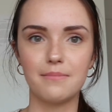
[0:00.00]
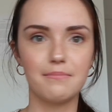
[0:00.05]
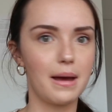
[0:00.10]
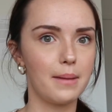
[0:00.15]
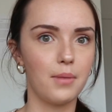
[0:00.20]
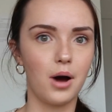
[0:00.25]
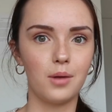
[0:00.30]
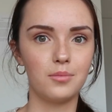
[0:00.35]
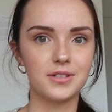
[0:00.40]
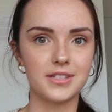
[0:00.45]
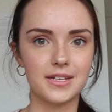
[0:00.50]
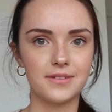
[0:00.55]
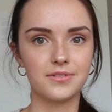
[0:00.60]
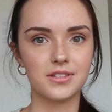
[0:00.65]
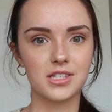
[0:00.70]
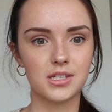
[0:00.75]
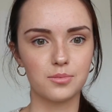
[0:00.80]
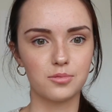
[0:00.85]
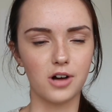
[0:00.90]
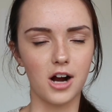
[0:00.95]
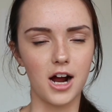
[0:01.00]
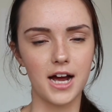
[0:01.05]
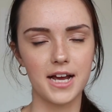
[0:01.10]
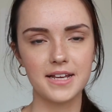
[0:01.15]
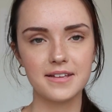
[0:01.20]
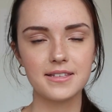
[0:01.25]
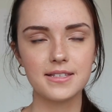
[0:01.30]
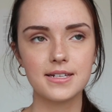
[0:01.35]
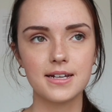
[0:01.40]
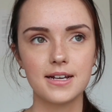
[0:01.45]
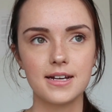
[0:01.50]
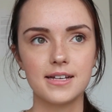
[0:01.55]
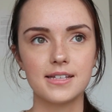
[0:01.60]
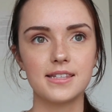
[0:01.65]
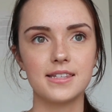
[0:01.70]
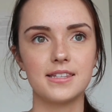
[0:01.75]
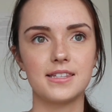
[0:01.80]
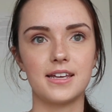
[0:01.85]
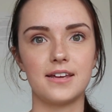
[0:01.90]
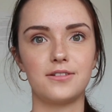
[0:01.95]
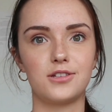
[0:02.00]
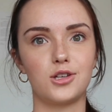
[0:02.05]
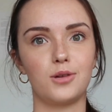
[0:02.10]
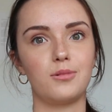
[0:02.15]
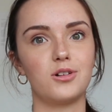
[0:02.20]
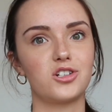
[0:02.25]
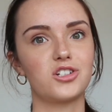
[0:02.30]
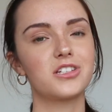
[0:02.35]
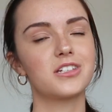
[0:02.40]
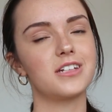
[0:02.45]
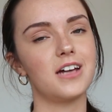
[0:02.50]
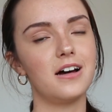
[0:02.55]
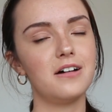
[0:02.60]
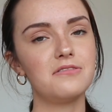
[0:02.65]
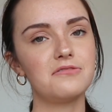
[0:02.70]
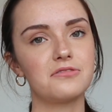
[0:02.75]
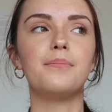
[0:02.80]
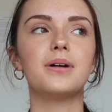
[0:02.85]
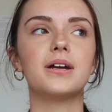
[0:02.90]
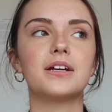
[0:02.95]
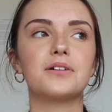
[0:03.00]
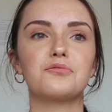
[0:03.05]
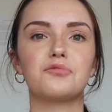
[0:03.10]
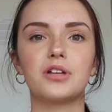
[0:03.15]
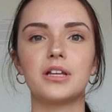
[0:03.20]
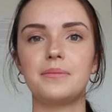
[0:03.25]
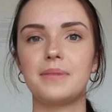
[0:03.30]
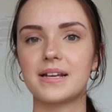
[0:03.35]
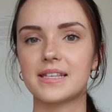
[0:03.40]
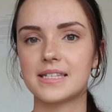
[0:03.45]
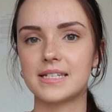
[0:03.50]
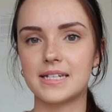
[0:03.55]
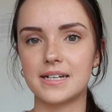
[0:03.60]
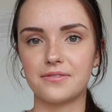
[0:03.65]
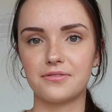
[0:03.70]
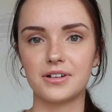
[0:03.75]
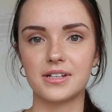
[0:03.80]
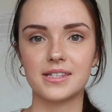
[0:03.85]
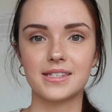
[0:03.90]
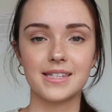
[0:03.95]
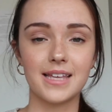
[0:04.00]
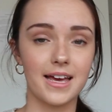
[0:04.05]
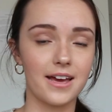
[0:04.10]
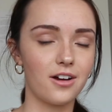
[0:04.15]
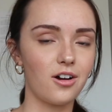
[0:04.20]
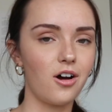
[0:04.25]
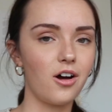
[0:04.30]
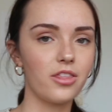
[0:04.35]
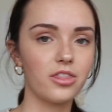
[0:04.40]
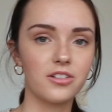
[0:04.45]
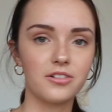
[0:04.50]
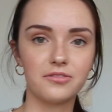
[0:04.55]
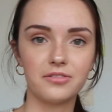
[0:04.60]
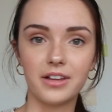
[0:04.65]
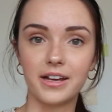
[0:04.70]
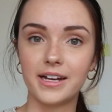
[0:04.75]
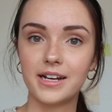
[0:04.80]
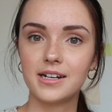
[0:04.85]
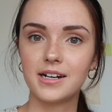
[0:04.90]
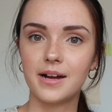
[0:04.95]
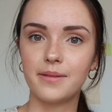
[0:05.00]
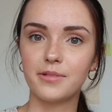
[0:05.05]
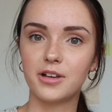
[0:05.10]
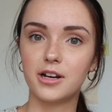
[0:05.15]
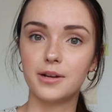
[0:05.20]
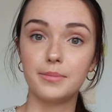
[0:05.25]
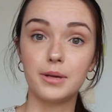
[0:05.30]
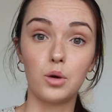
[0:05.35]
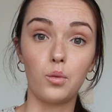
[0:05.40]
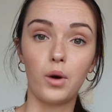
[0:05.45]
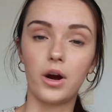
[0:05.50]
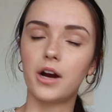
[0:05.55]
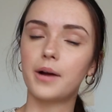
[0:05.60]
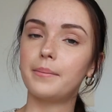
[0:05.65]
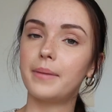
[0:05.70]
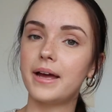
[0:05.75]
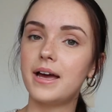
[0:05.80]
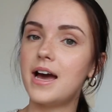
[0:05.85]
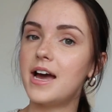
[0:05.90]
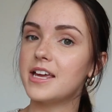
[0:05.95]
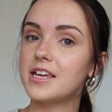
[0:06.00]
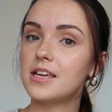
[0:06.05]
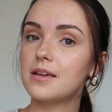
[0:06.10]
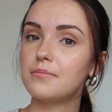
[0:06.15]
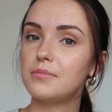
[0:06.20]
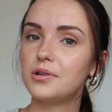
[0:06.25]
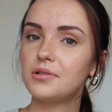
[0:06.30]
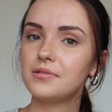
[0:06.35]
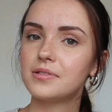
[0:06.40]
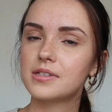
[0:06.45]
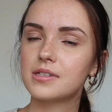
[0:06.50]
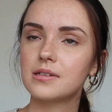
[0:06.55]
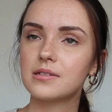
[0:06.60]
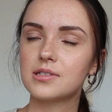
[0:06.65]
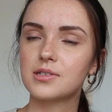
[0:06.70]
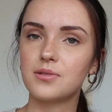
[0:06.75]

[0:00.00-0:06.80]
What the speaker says: My mom was even surprised since I have so much stuff, but it really makes a difference that on the flight I'm gonna be wearing my hiking boots,